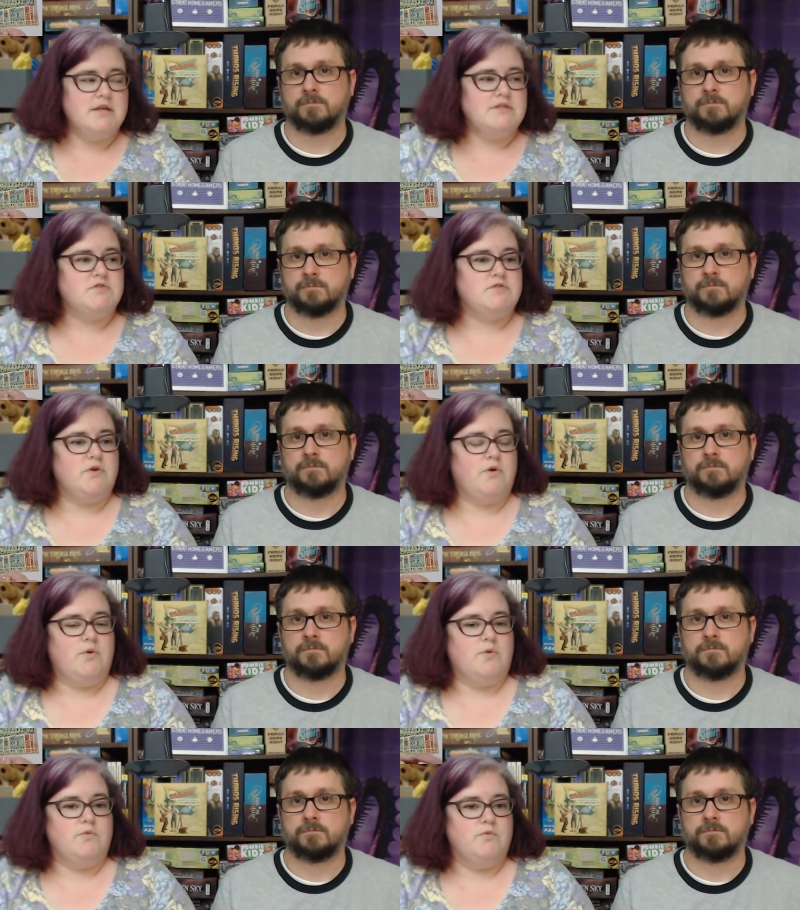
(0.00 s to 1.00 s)

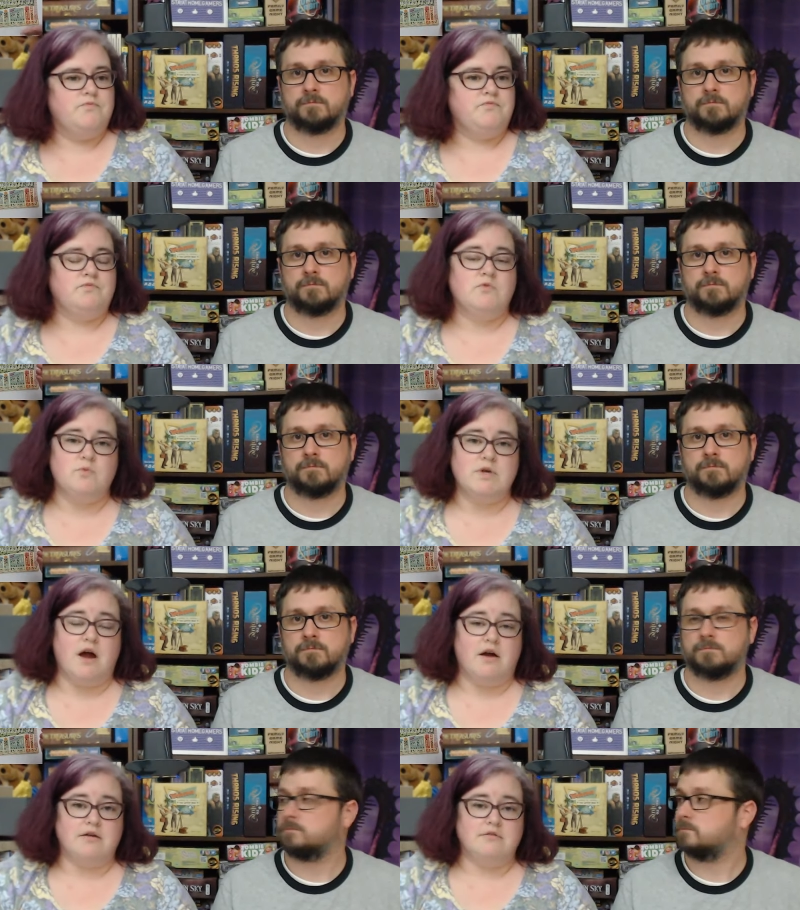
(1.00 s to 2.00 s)
Speaker 1: So we
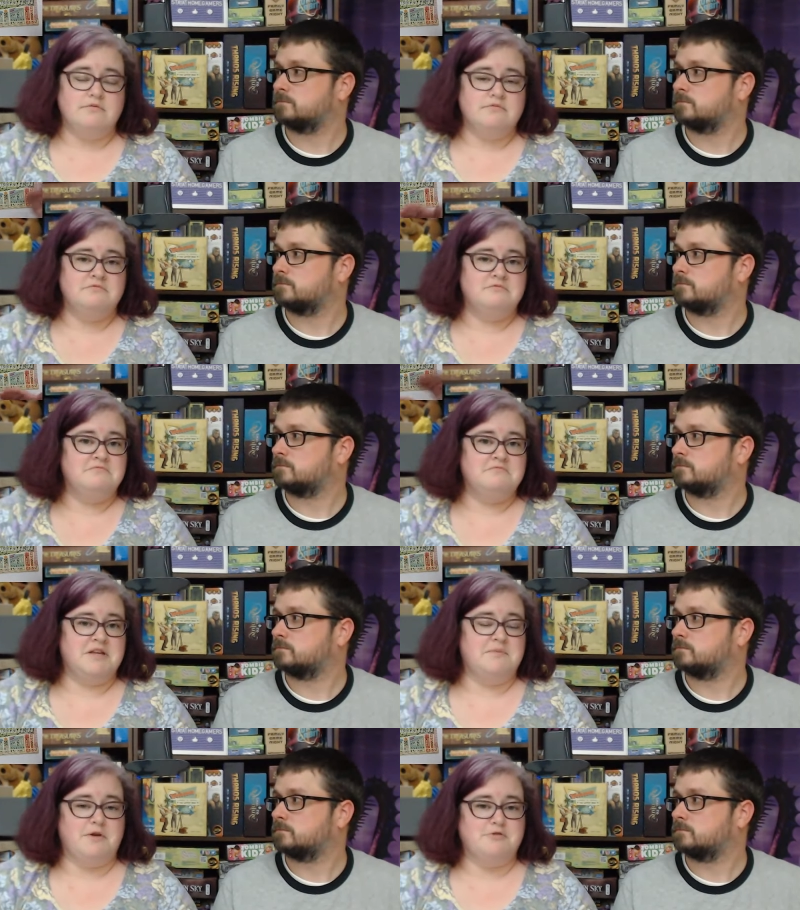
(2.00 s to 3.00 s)
are
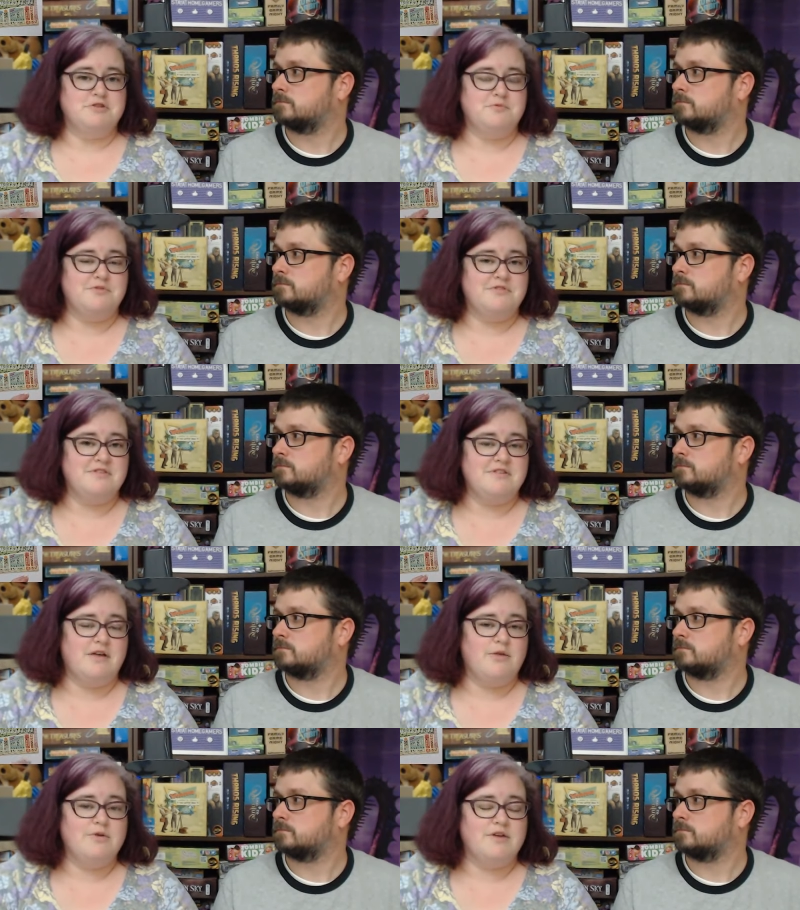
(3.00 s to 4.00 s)
in partnership with
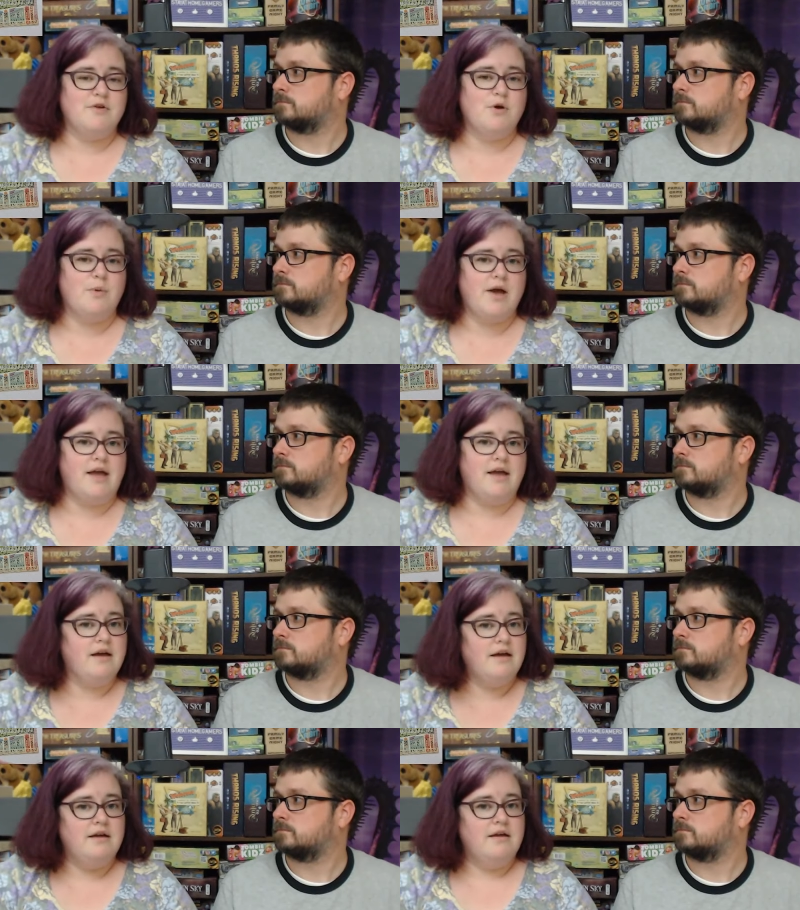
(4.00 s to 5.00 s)
IELLO giving away
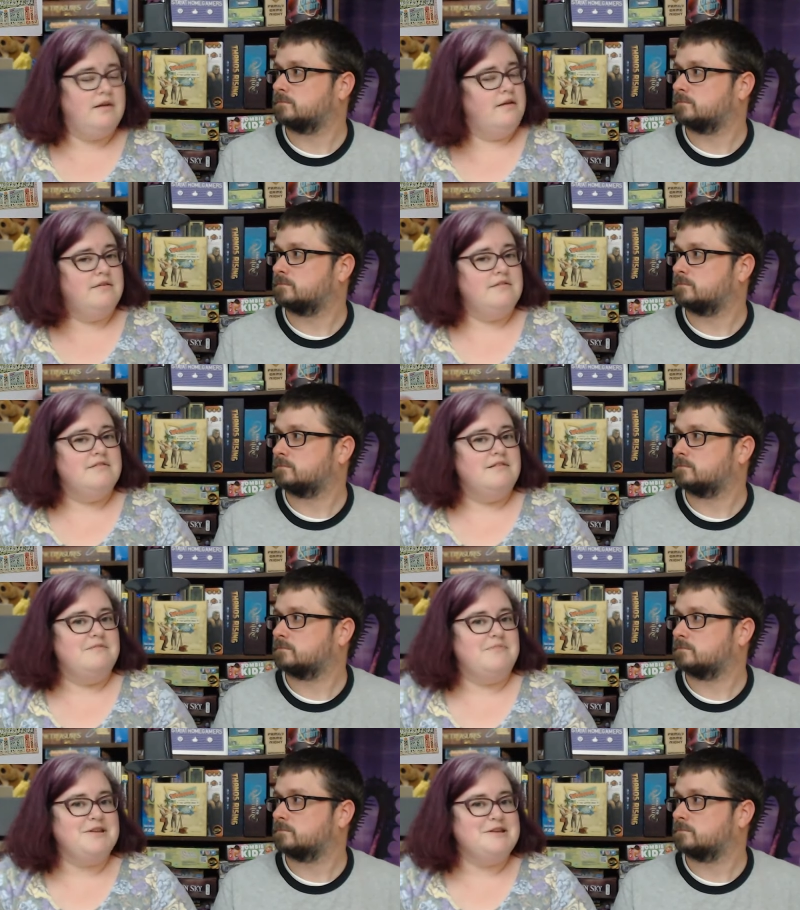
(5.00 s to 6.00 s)

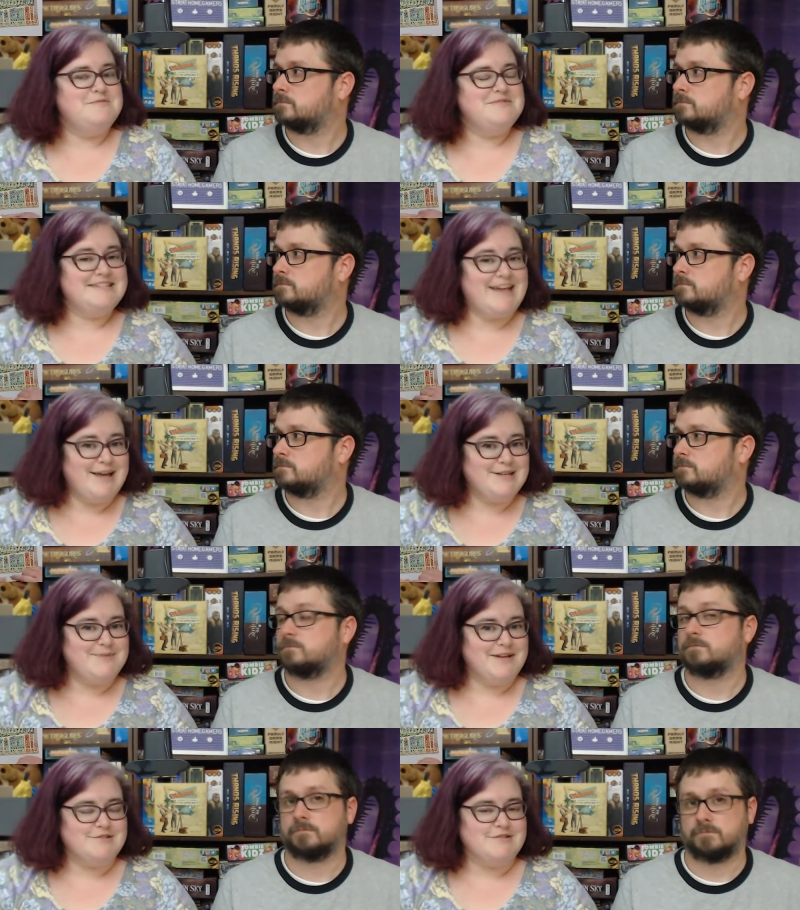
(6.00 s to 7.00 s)
Bunny Kingdom in the Sky
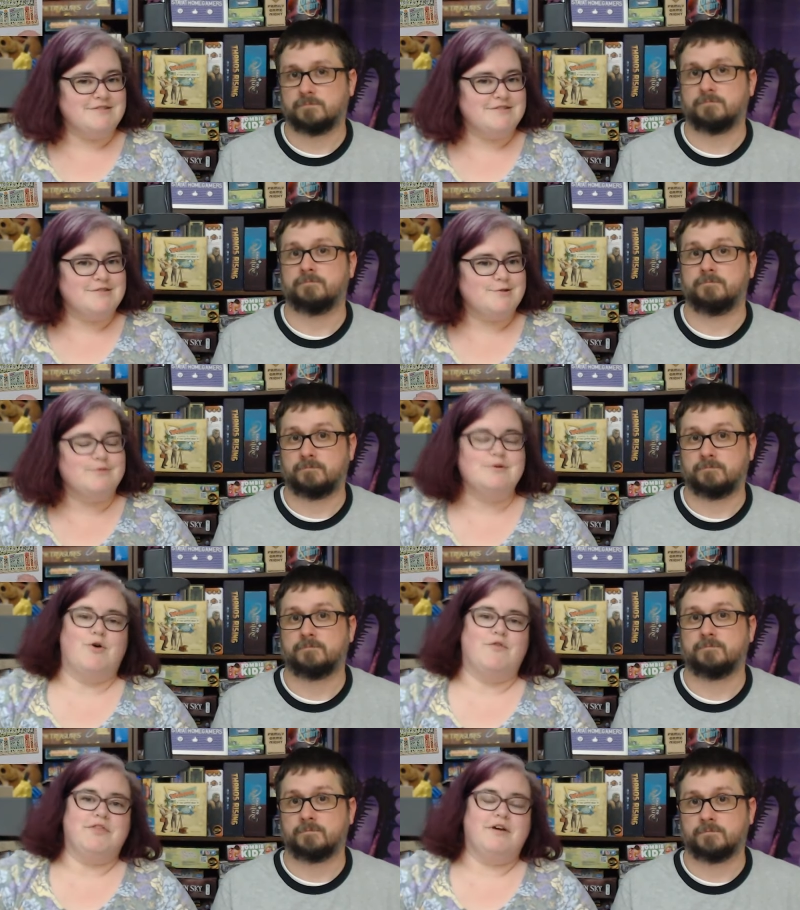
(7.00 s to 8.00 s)
expansion. So go
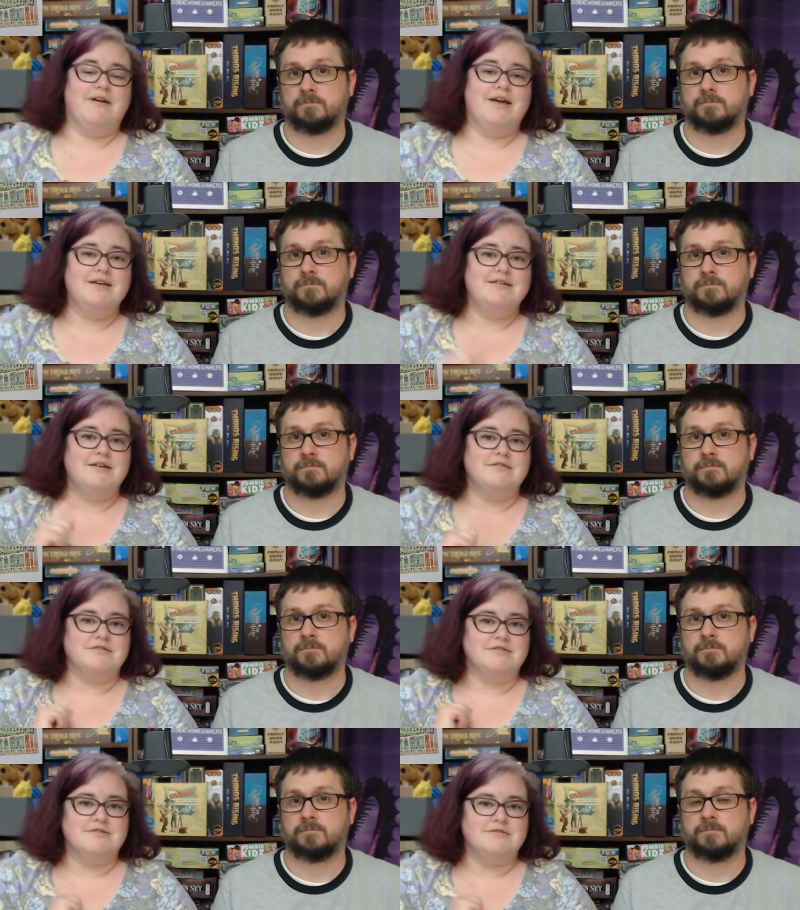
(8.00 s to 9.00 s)
over there and
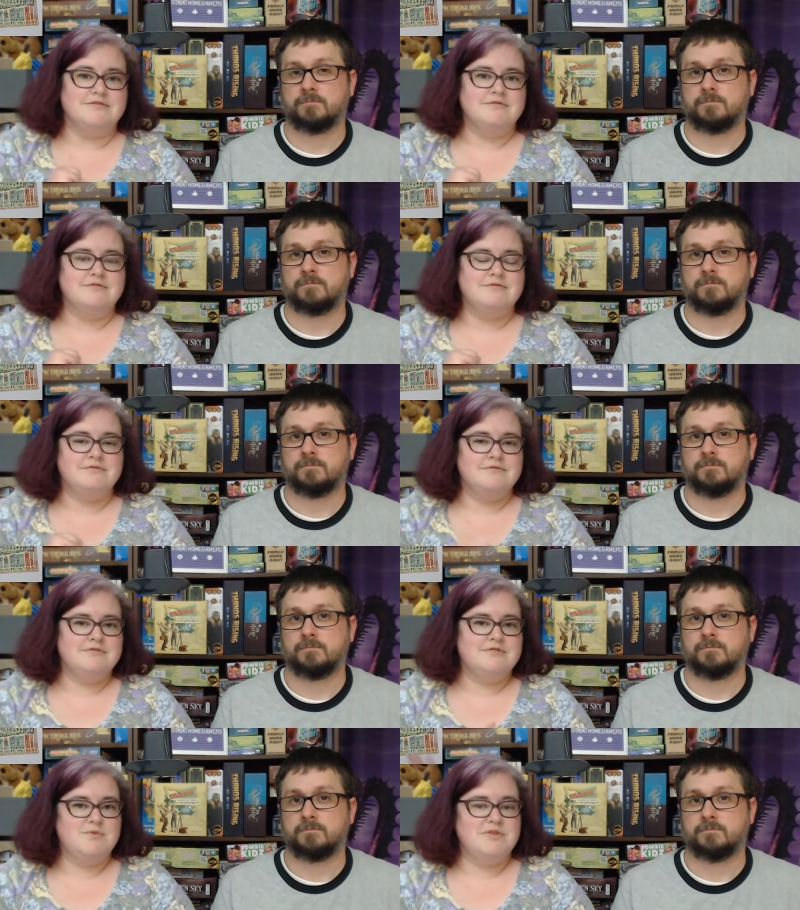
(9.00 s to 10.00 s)
enter
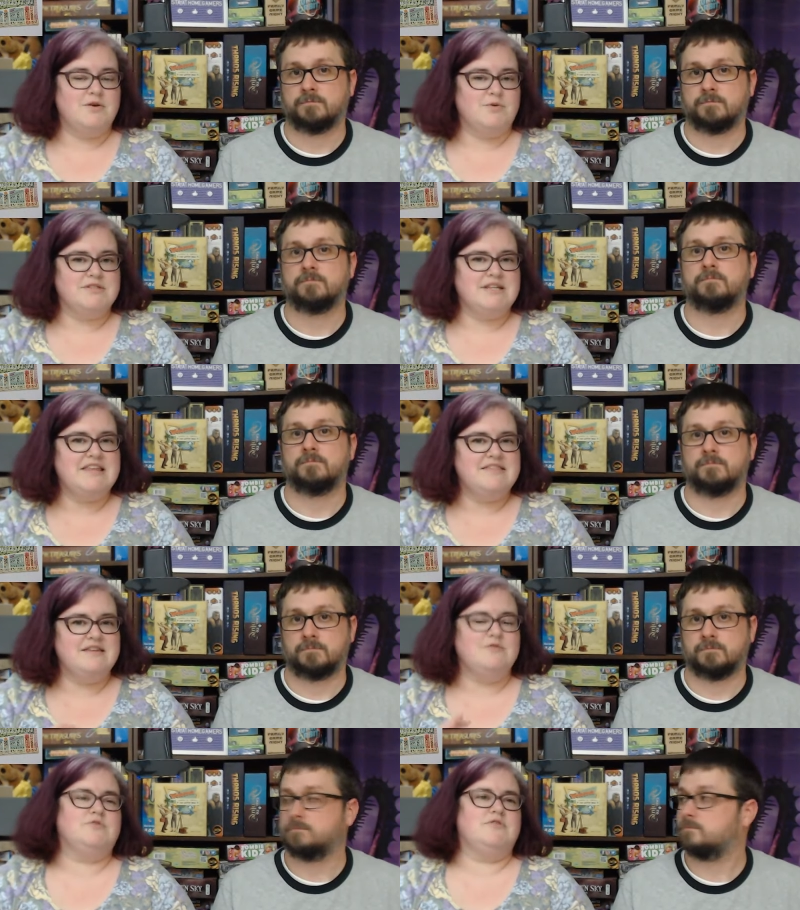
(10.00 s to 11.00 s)
between those. And I
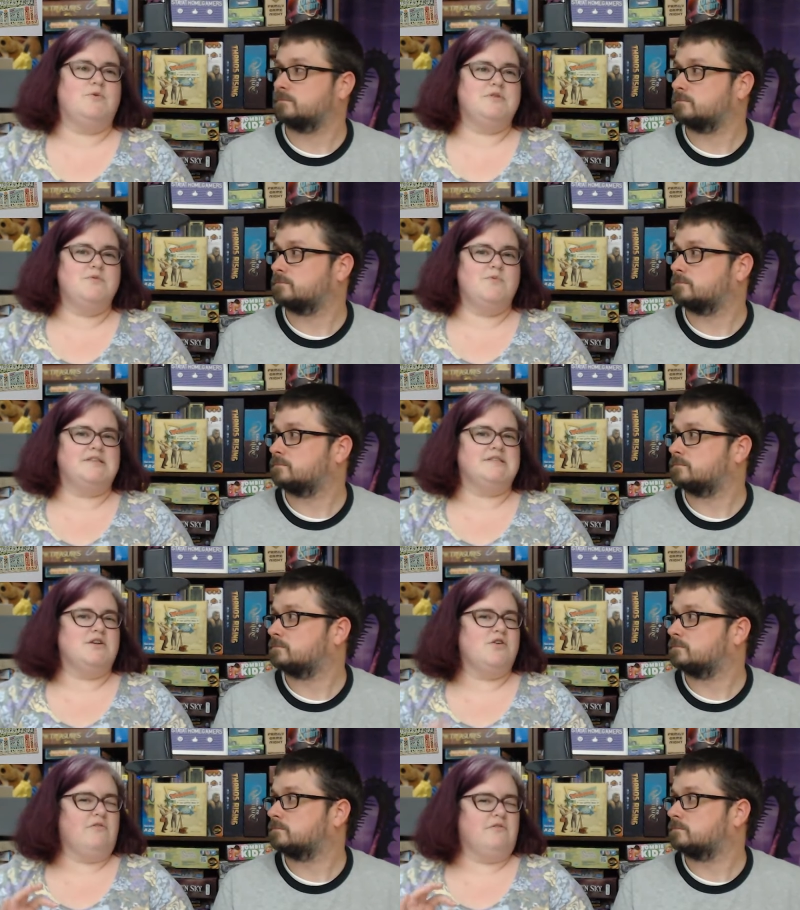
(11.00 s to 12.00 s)
think those are the only ones that
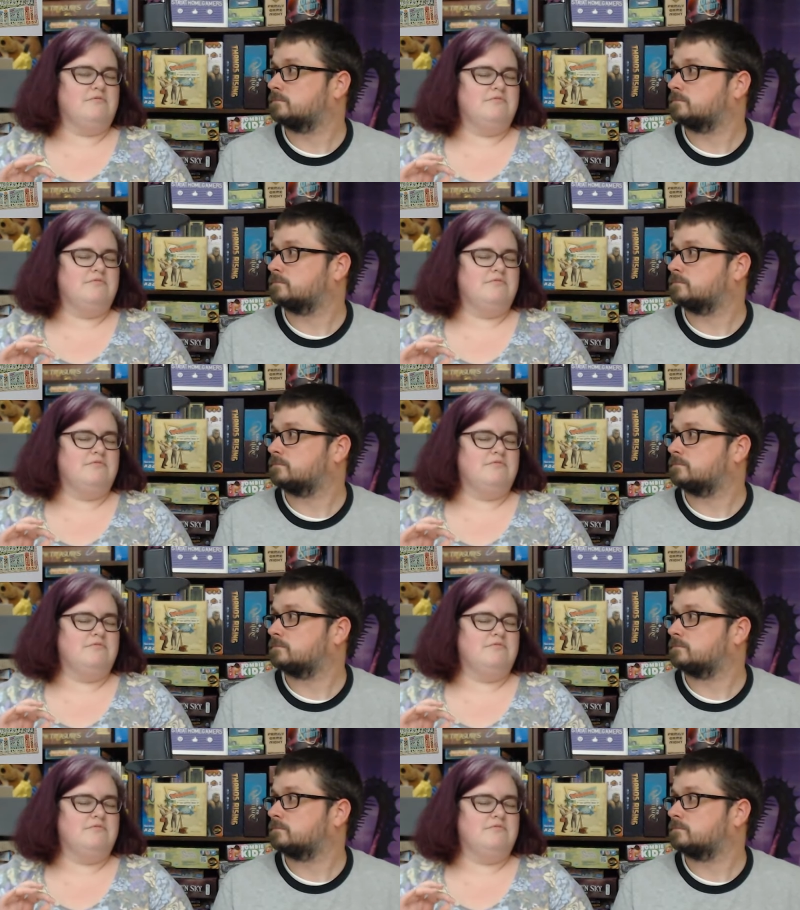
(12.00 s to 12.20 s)
are